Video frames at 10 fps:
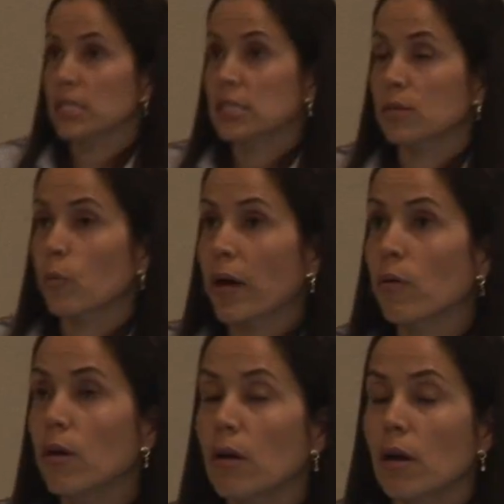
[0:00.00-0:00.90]
us,
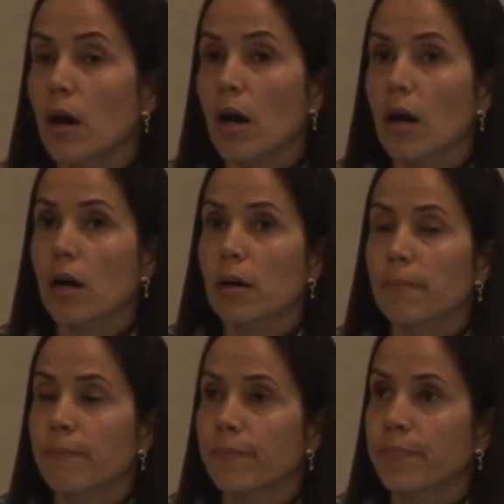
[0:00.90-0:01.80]
well,
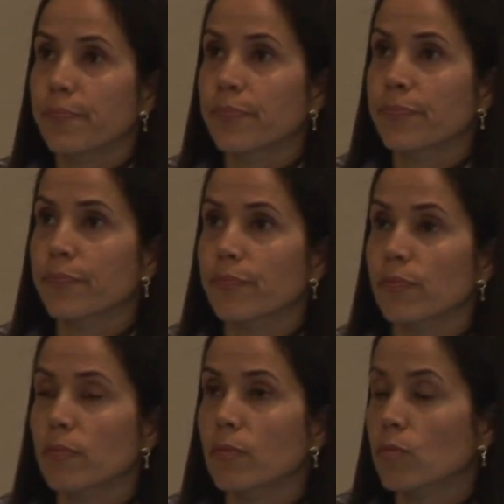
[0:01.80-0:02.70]
um,
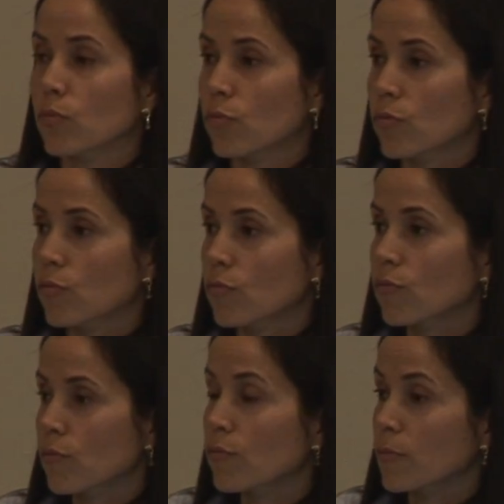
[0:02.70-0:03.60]
well, more specifically for
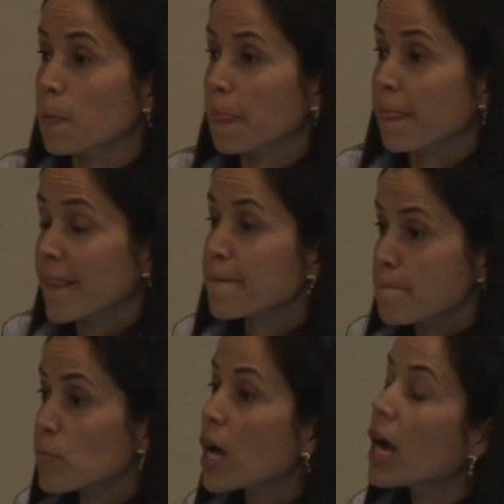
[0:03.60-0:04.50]
you, as you as you
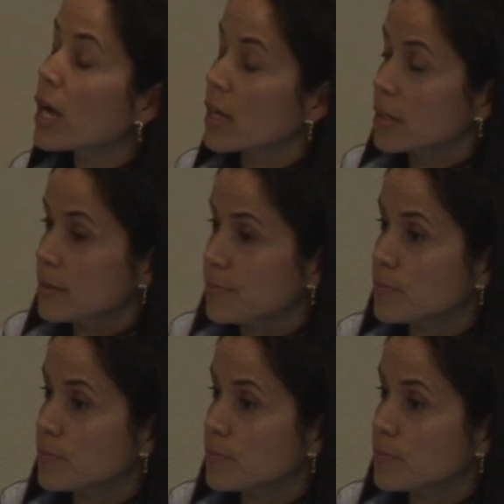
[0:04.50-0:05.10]
started uh, to ah.